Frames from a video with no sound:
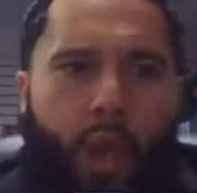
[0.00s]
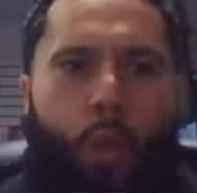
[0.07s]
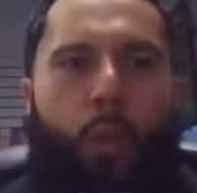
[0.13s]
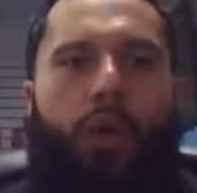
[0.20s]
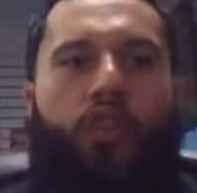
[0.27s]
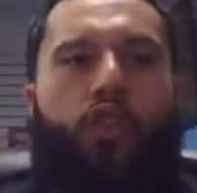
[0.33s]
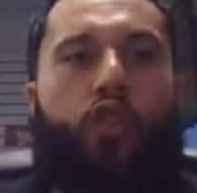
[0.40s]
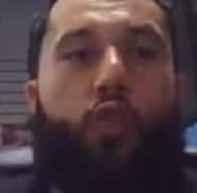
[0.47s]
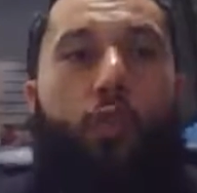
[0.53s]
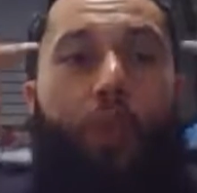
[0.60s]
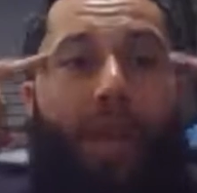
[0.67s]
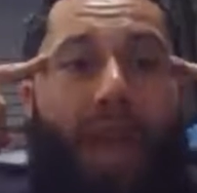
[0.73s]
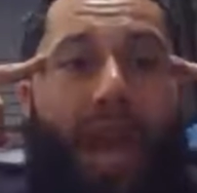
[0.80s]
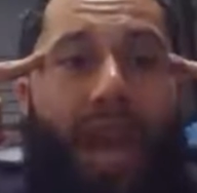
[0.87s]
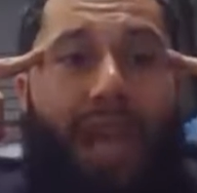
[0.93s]
Once you
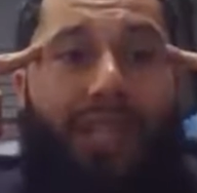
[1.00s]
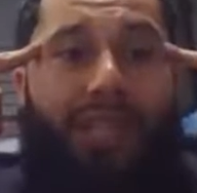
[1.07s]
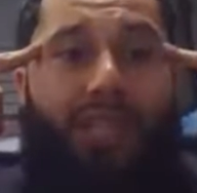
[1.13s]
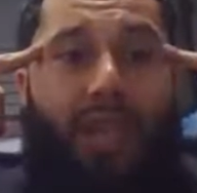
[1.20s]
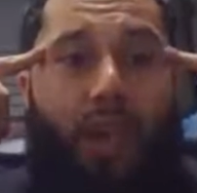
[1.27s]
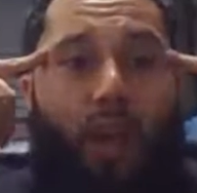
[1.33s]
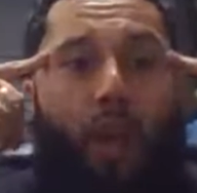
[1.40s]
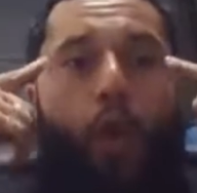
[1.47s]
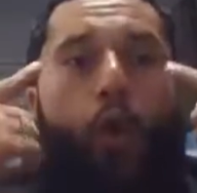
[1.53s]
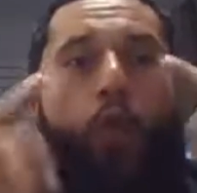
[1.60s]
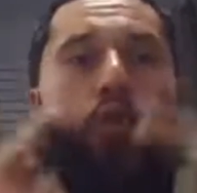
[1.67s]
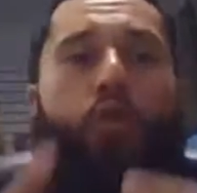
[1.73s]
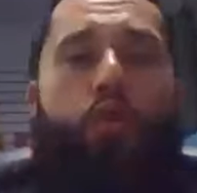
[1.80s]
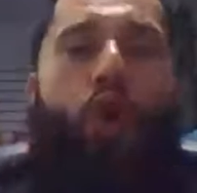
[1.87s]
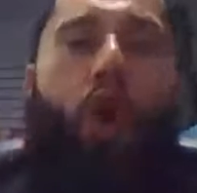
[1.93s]
realize who
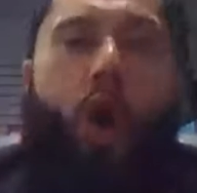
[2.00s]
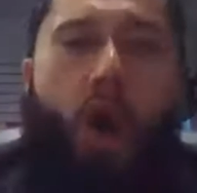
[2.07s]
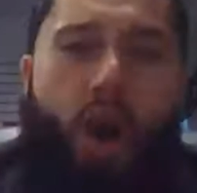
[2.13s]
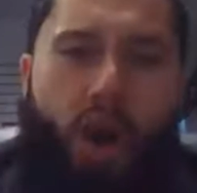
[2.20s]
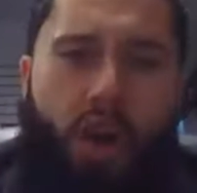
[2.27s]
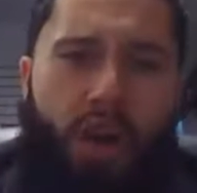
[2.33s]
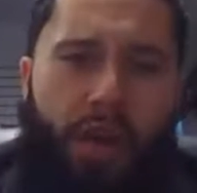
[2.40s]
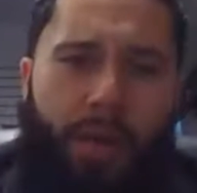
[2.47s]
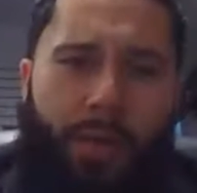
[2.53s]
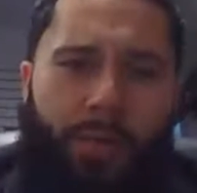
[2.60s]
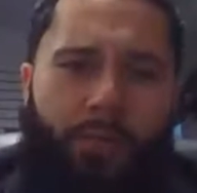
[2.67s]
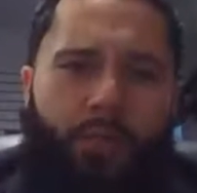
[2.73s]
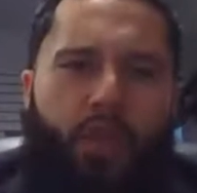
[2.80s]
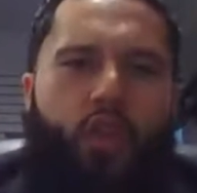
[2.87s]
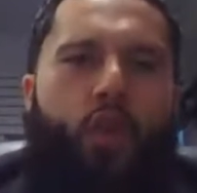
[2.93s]
you are,
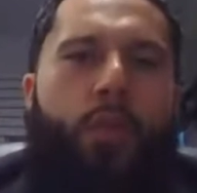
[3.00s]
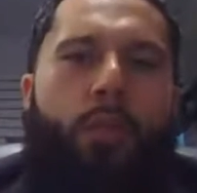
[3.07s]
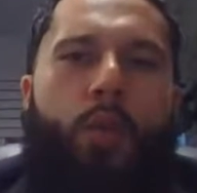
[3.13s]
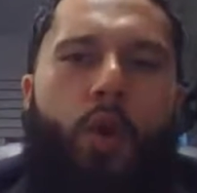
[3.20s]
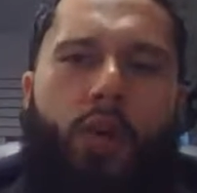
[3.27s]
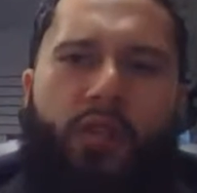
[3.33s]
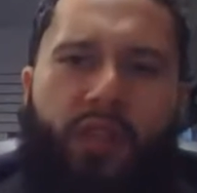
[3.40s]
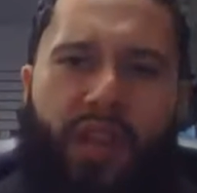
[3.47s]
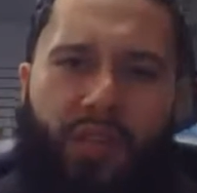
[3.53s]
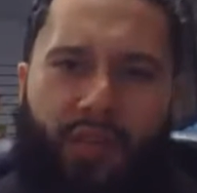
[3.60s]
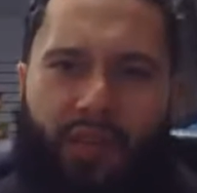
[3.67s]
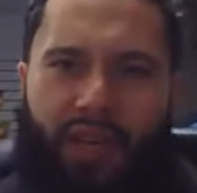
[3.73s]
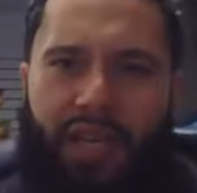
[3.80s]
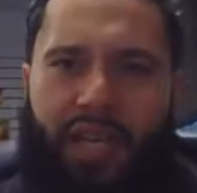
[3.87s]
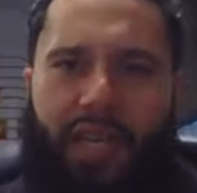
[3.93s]
you move
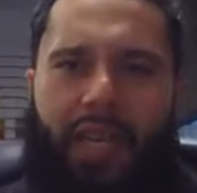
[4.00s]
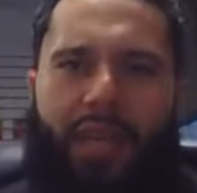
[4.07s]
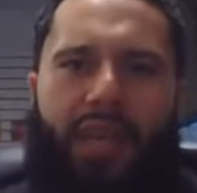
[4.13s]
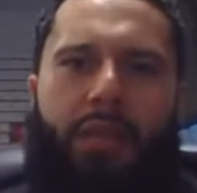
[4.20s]
differently.